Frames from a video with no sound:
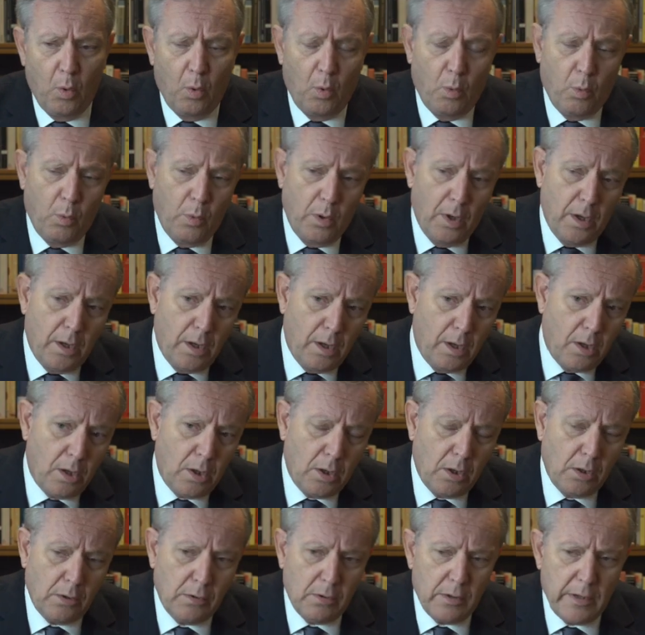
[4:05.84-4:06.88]

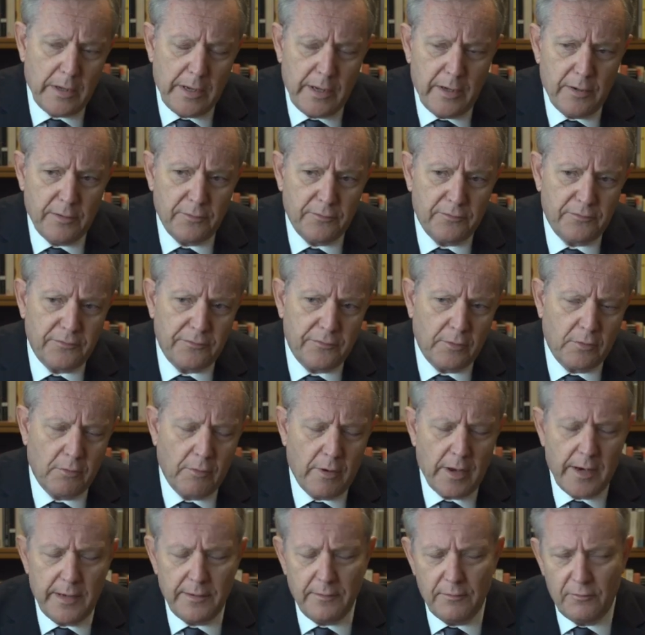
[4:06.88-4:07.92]
Well, as the
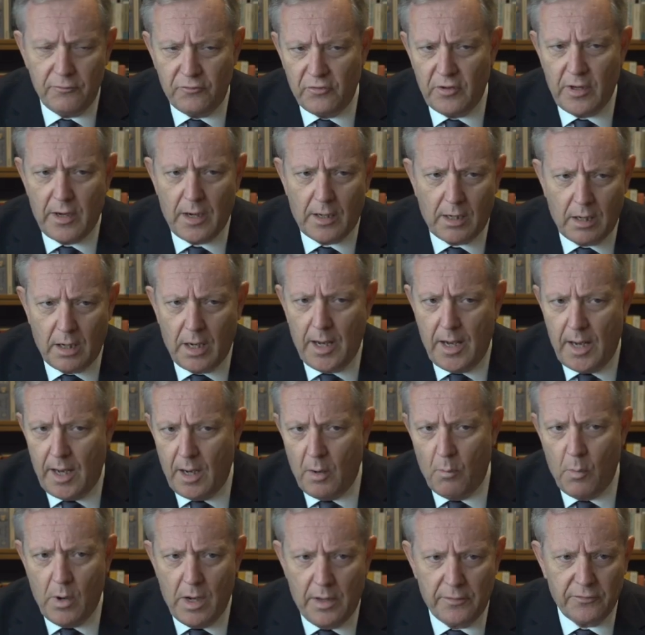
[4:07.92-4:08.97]
great Jack
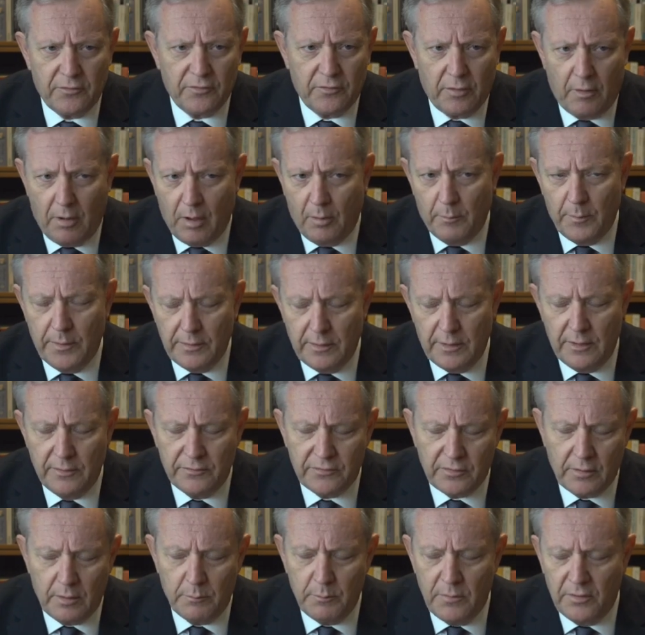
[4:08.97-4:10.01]
Lang once told me, he
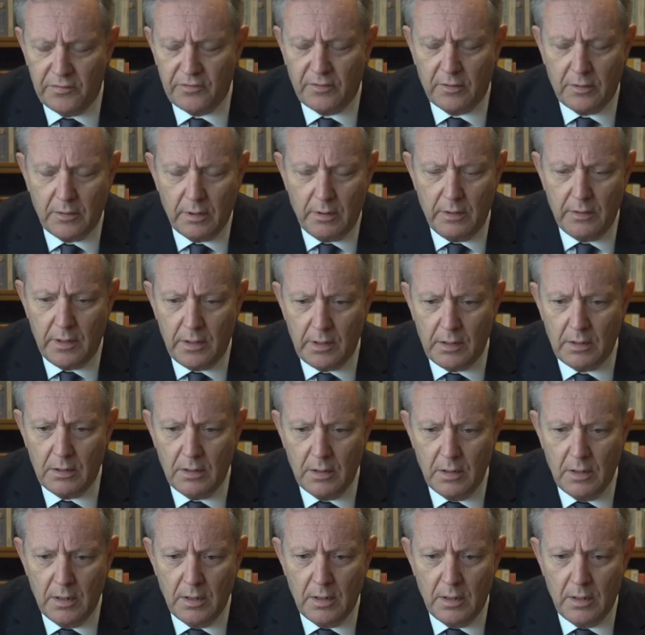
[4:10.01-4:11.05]
said, Mr. Keating,
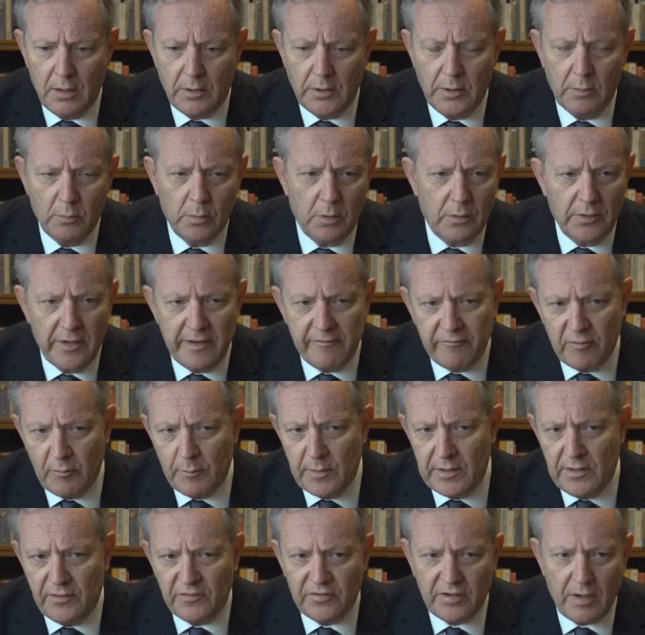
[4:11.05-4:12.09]
you will never
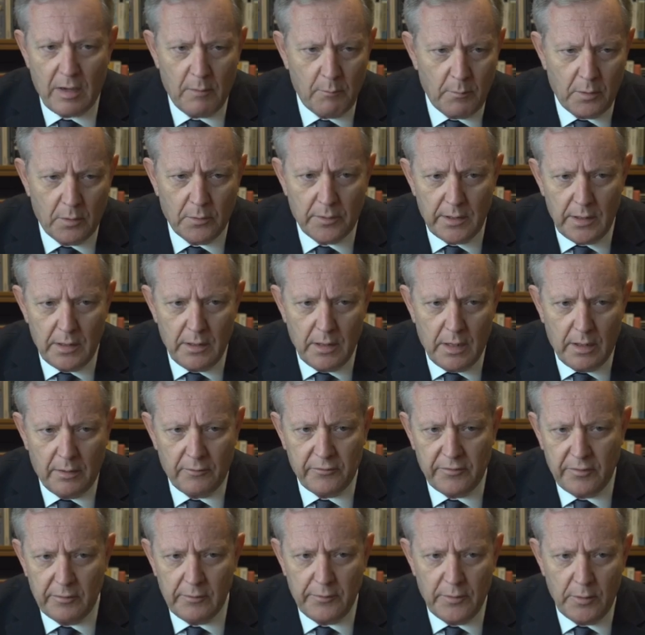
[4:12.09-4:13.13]
be somebody
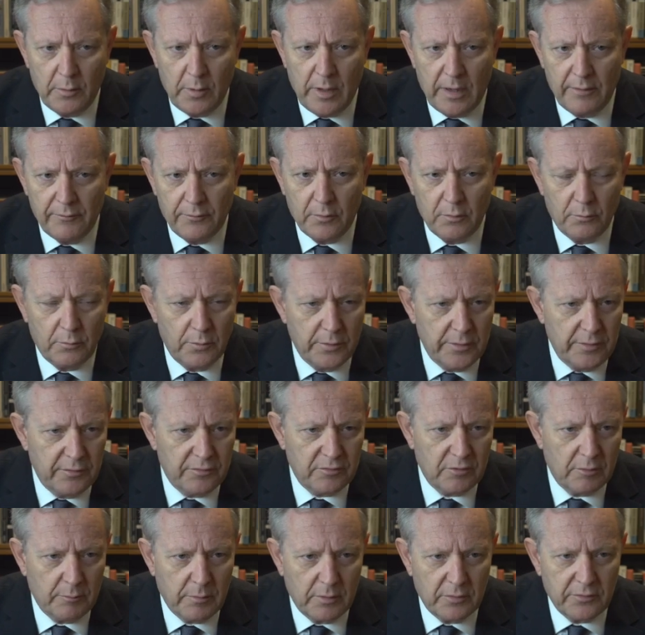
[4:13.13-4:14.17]
until you have a
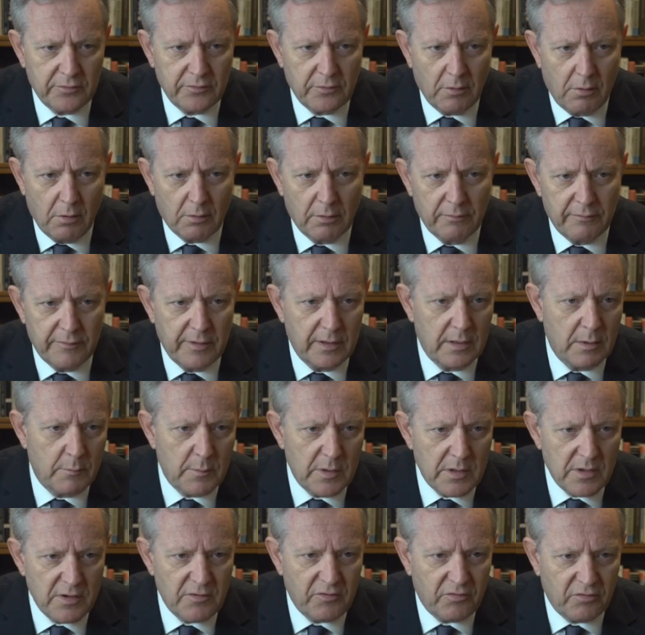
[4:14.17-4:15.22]
reasonable stock of
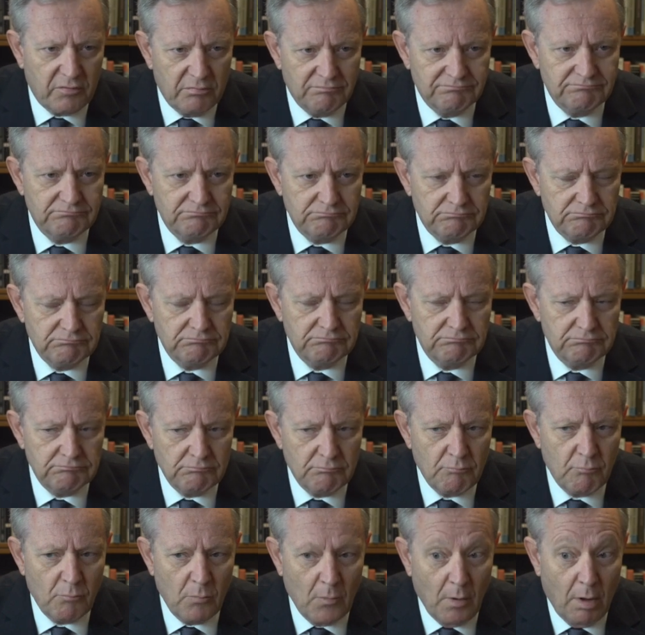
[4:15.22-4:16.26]
enemies.
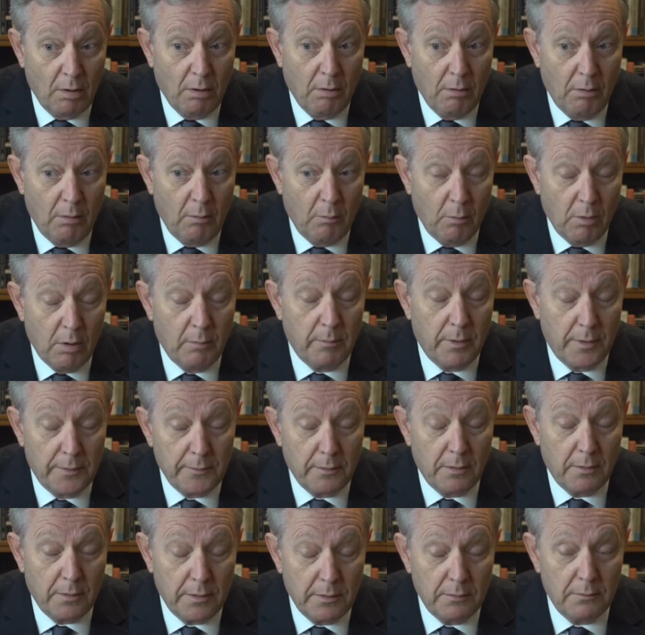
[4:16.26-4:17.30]
Well, by
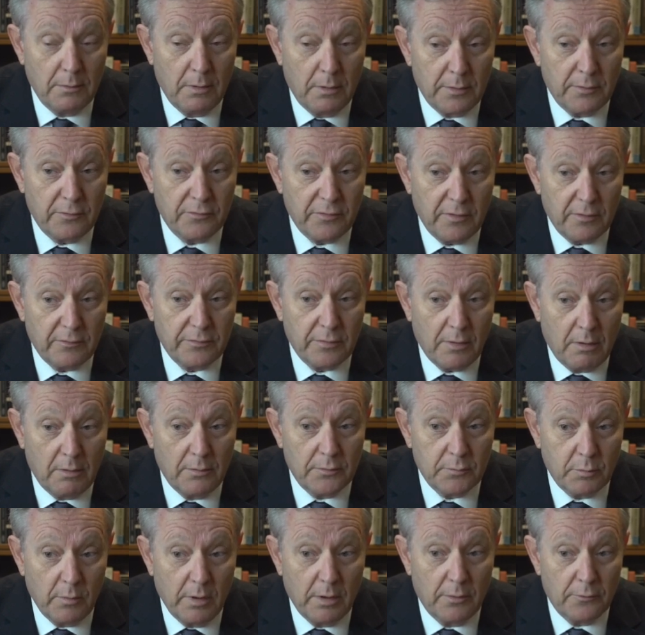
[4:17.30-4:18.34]
1996 I
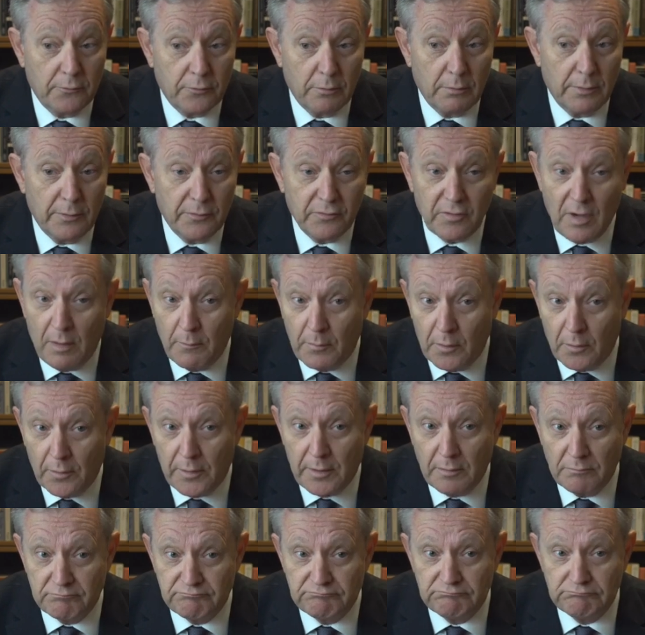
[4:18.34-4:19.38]
was well and truly somebody.